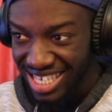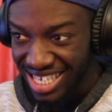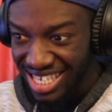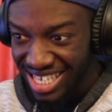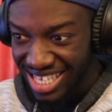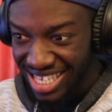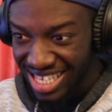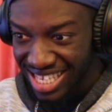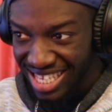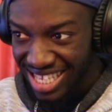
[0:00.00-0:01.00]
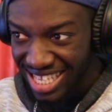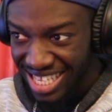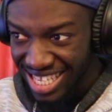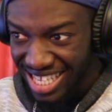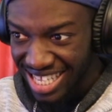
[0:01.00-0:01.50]

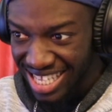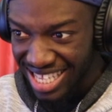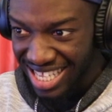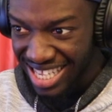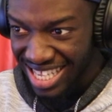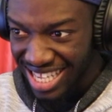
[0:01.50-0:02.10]
(no one is talking)